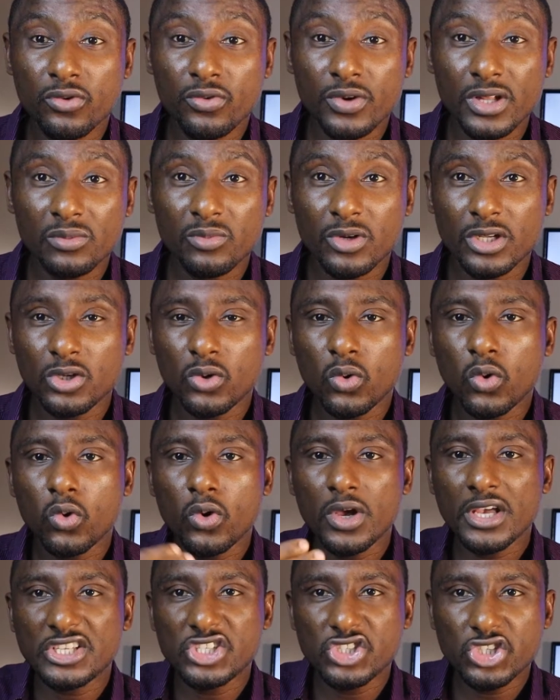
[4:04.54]
real money or
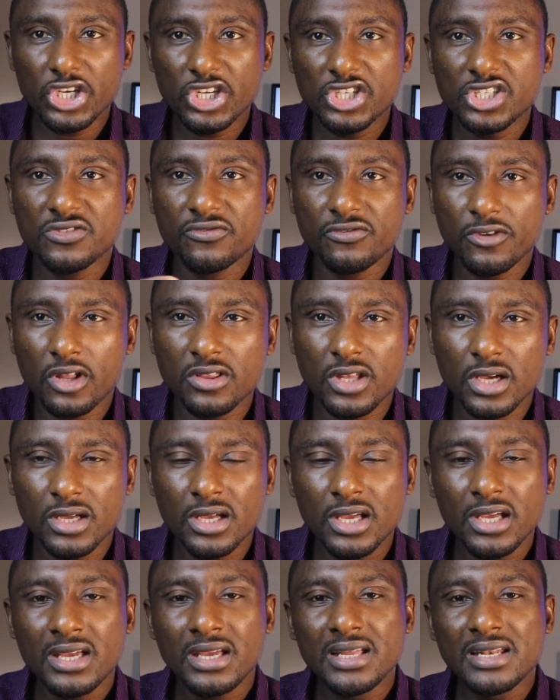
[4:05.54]
exchanged further.
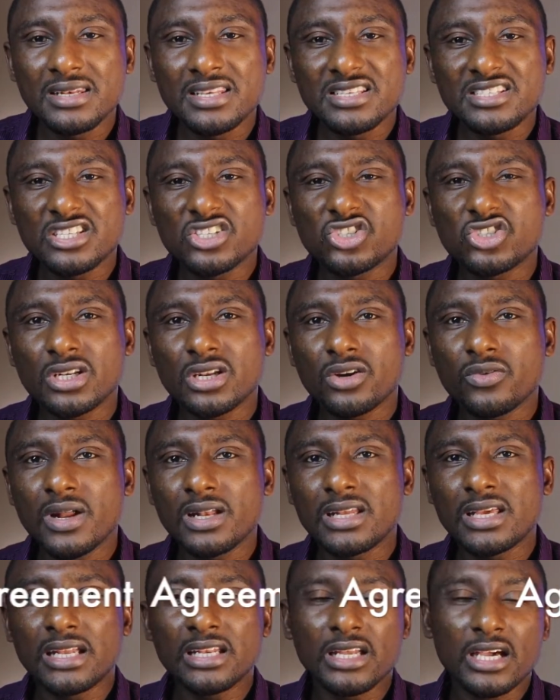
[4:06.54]
This is
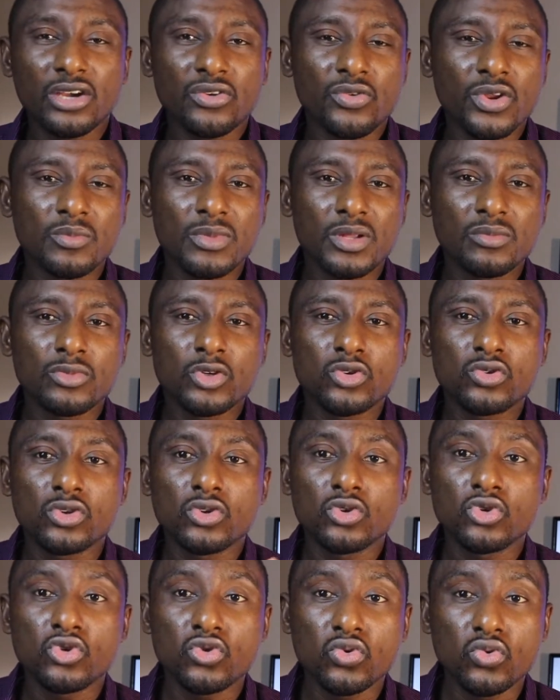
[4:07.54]
generally an agreement between
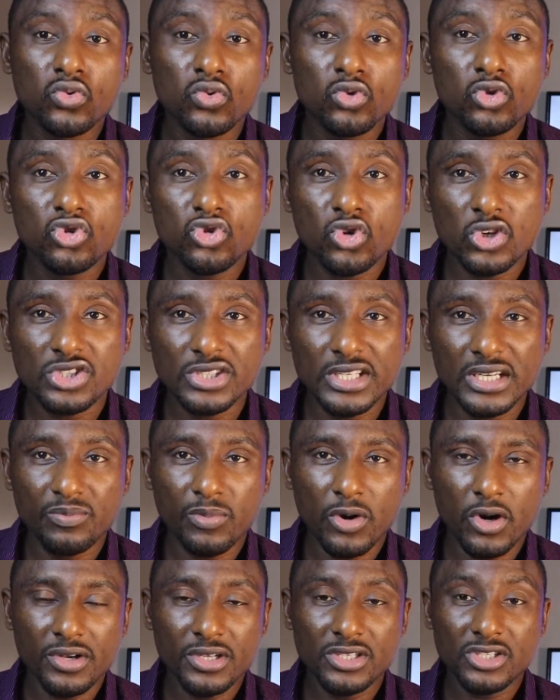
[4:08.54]
two trusted
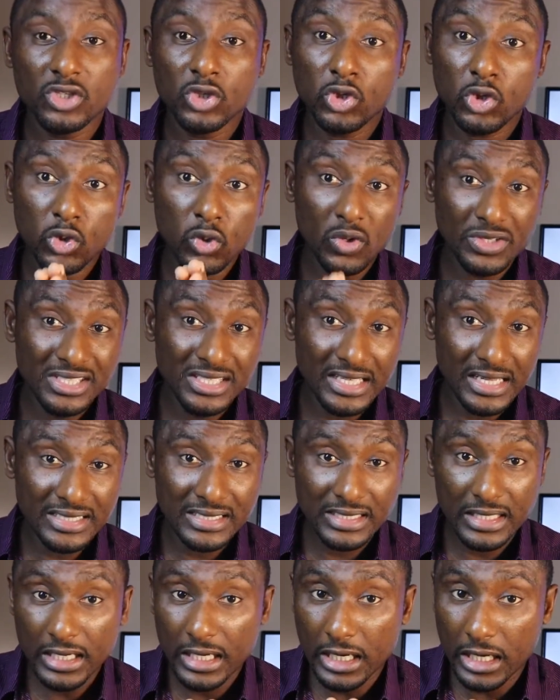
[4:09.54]
parties, not yet
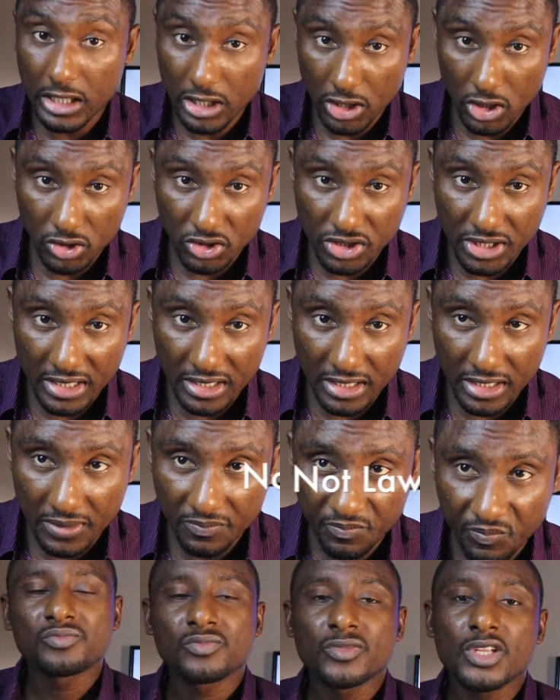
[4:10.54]
a legal tender.
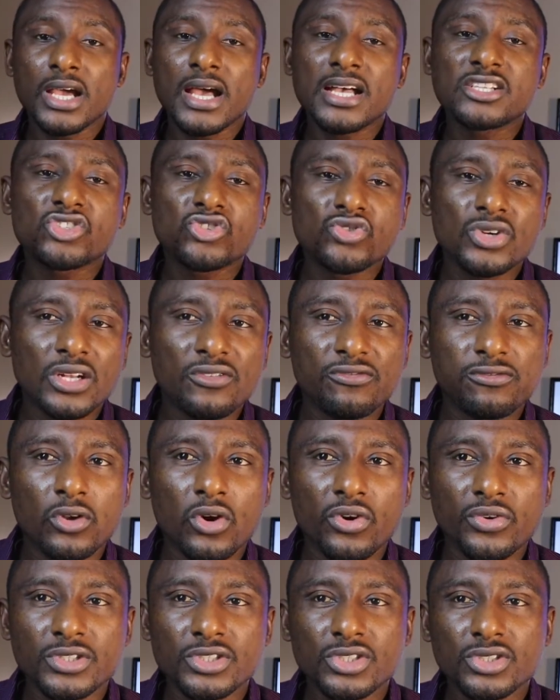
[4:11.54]
As trade
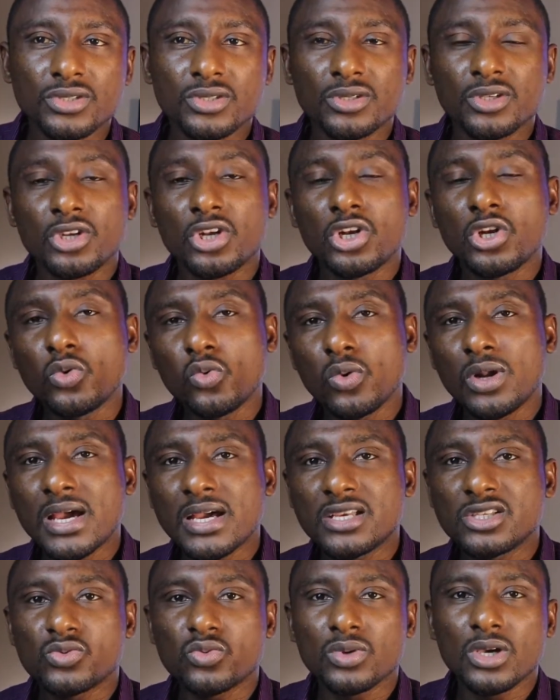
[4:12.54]
flourished, new
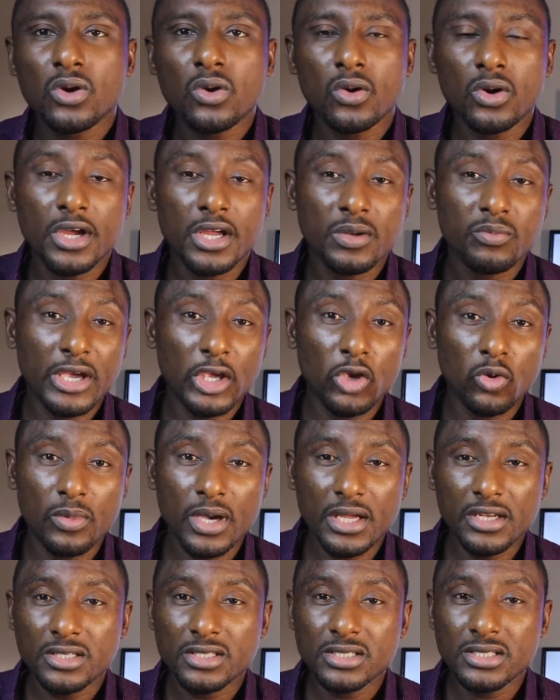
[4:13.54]
lands were conquered by
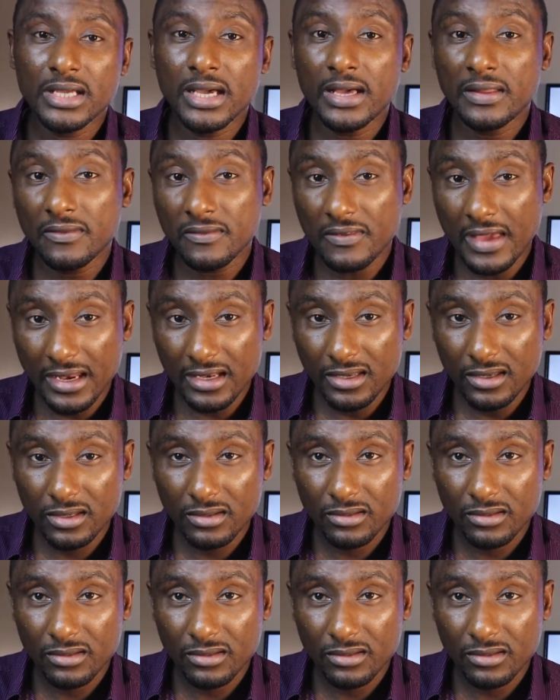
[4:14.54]
humanity, and then